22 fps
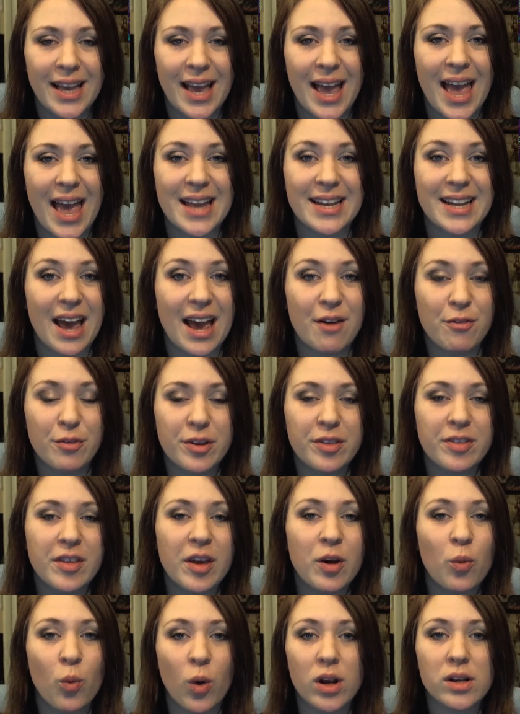and
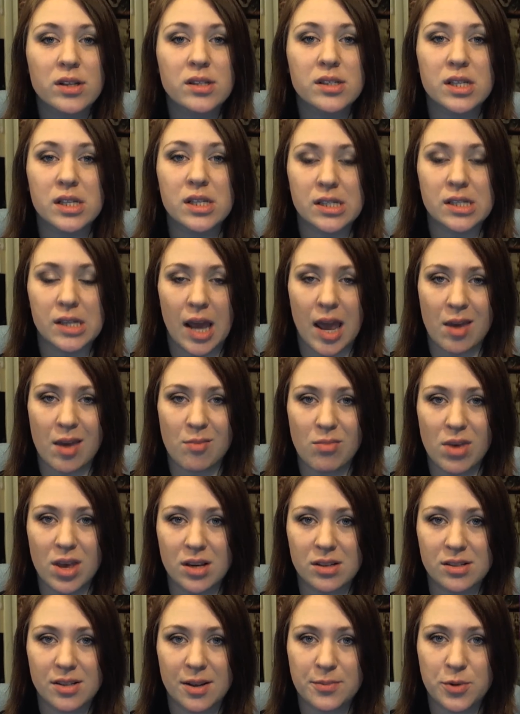everything works the same,
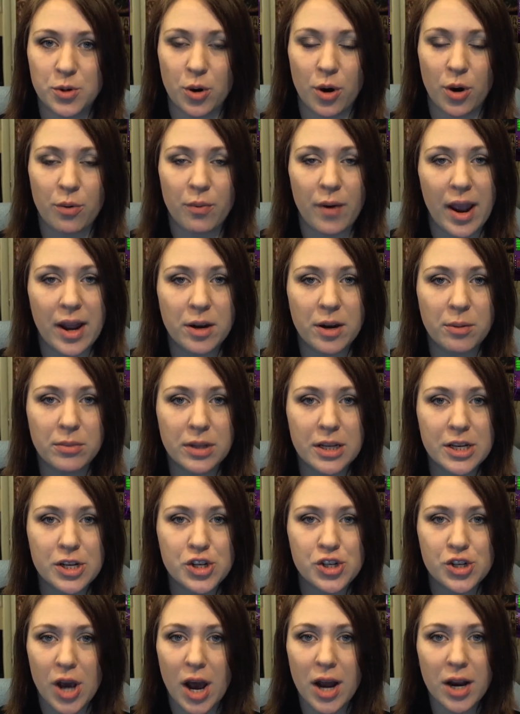except you are randomly
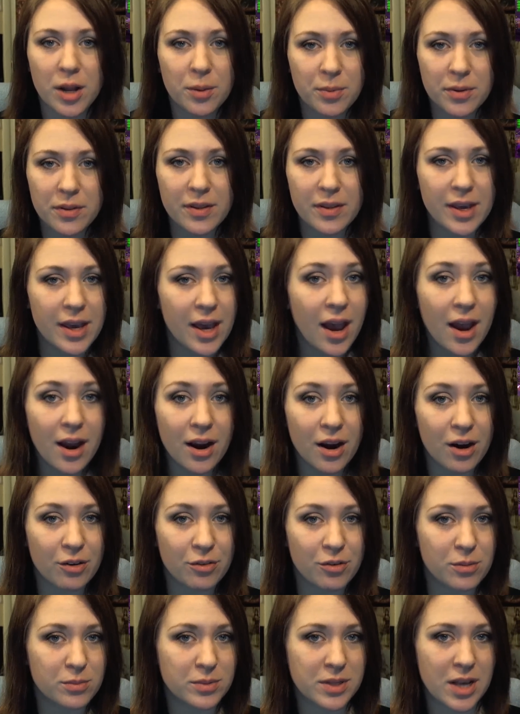shot up in the air
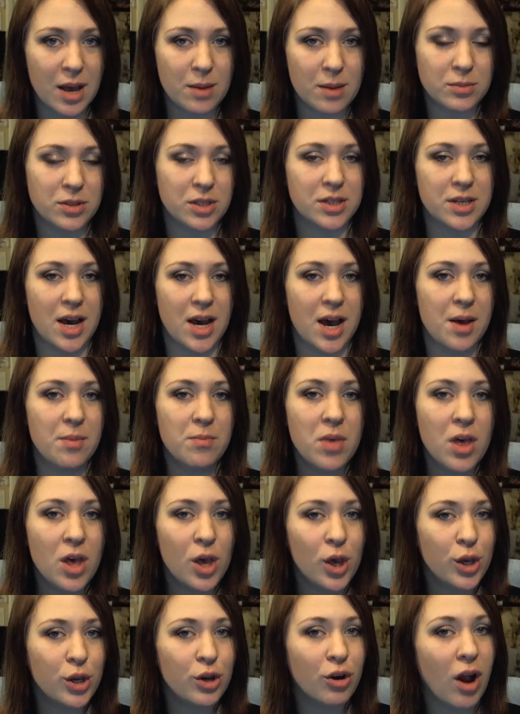from time to time.
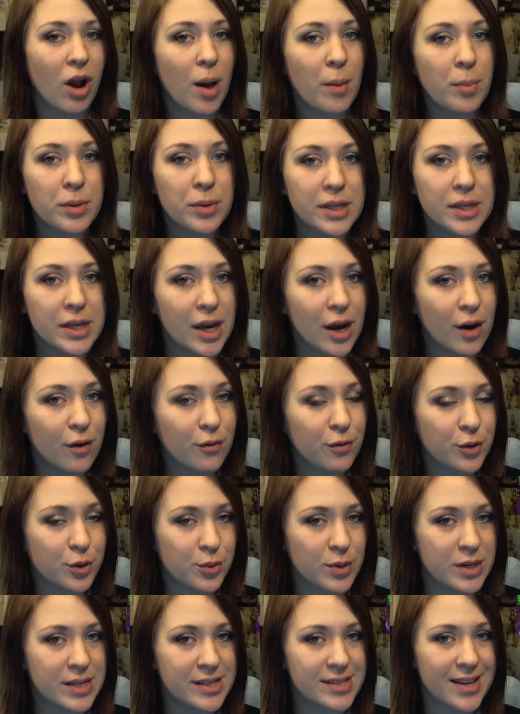You're up in the air for
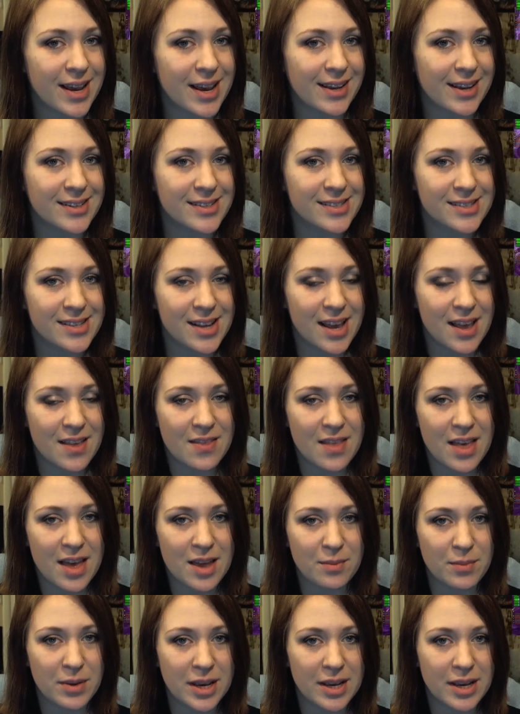3 seconds and
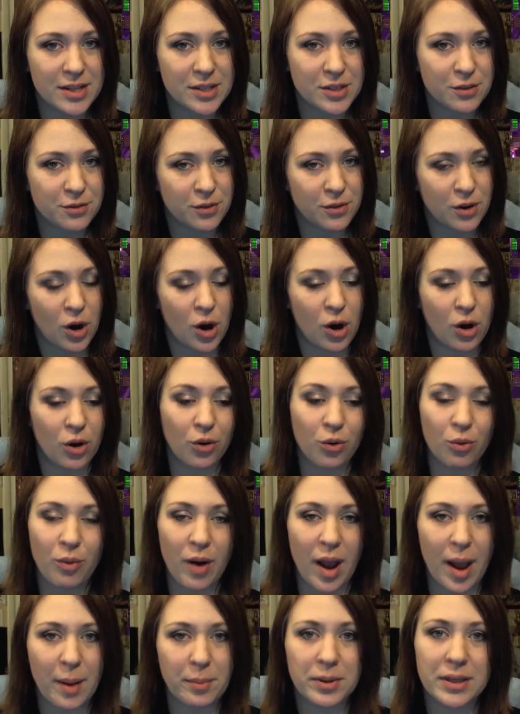then begin to fall
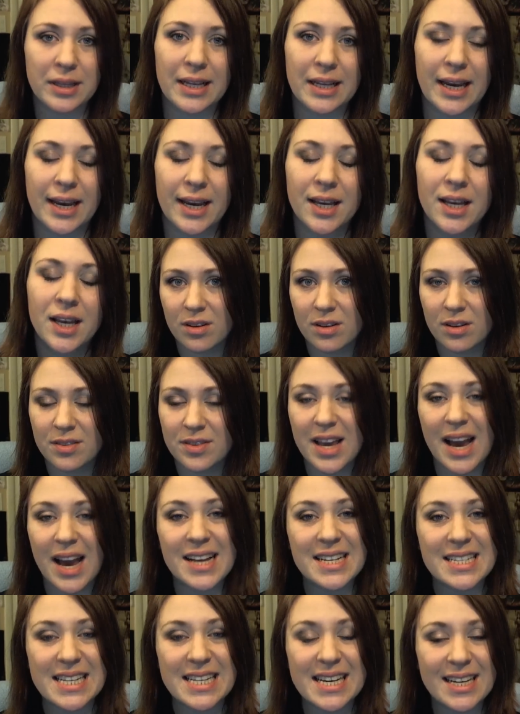rapidly. The
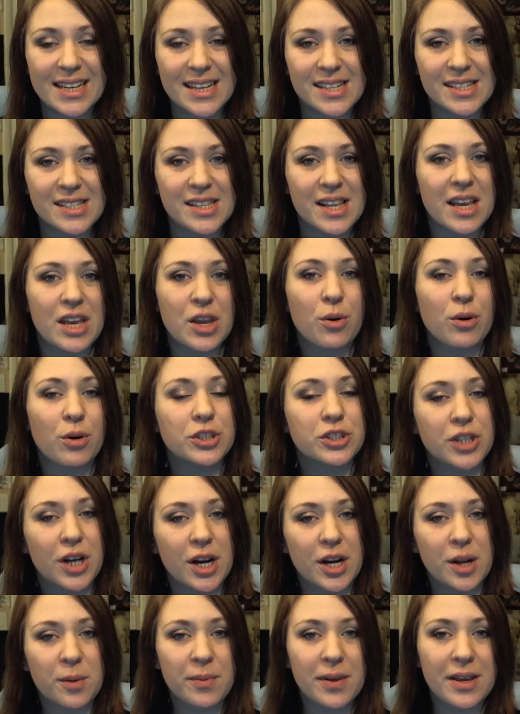idea is that you are
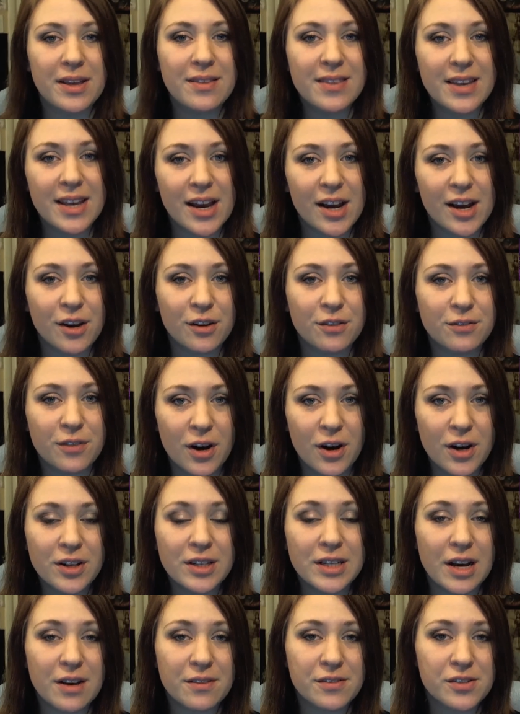shot up in the air far
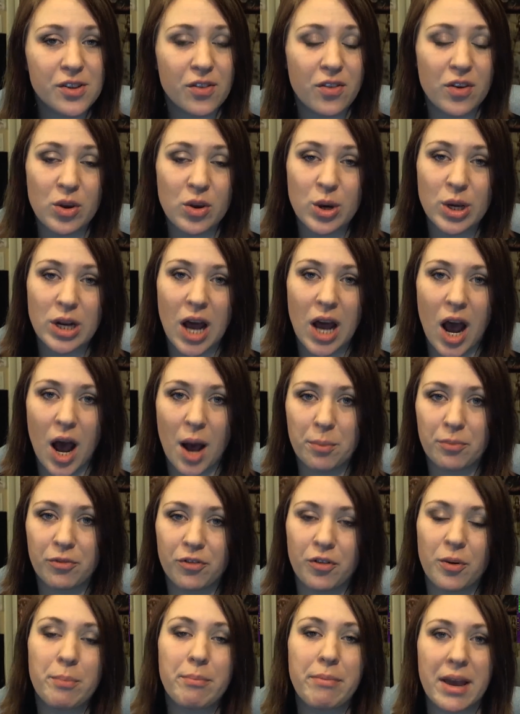enough so that you can hop
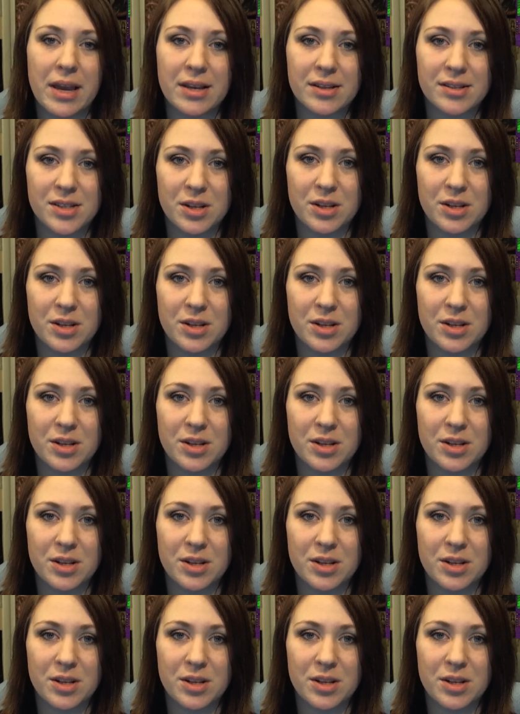from base to